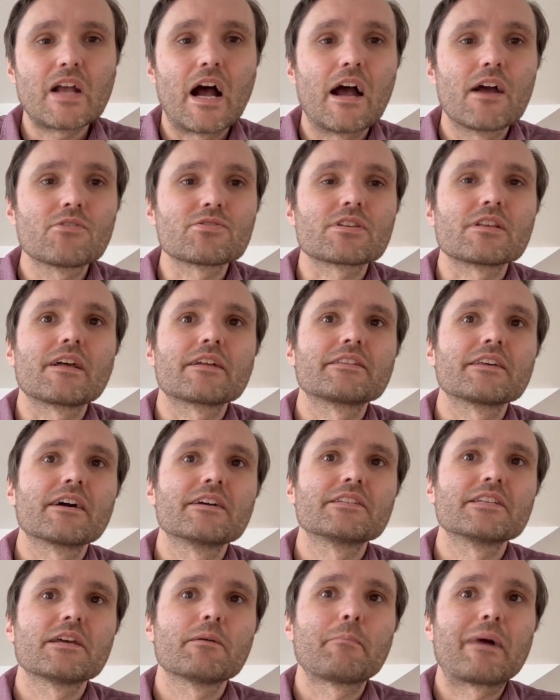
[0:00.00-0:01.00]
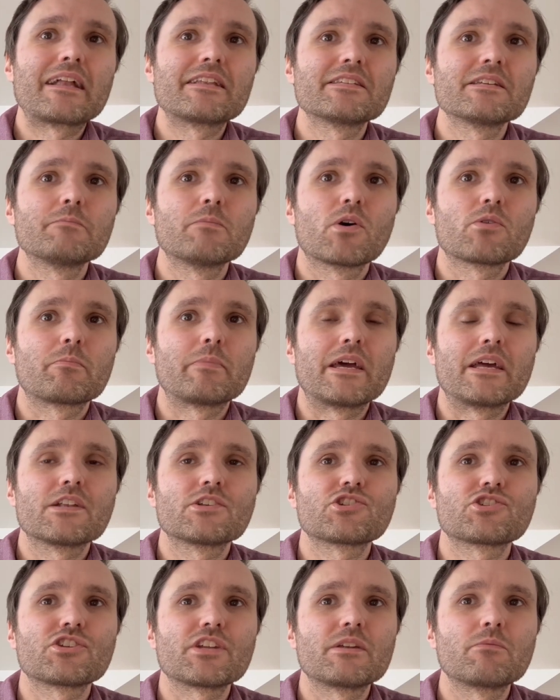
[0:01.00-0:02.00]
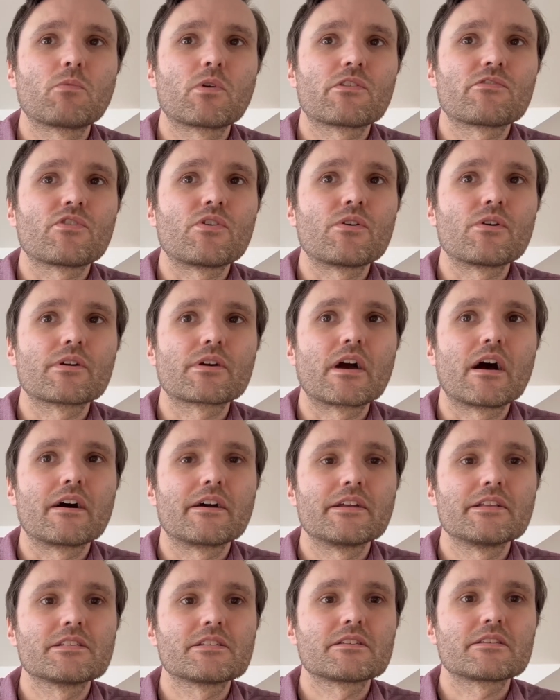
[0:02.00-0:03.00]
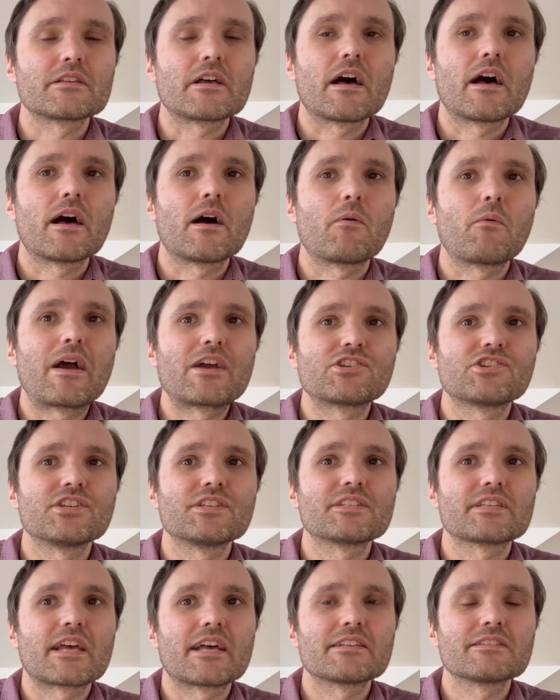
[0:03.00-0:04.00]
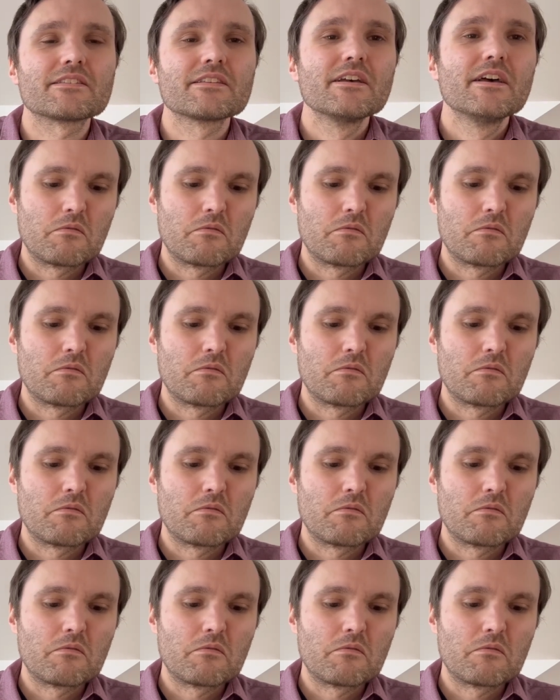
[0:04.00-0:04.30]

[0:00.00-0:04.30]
I also like the idea Mandy Mod pitched in one of her guides, where she says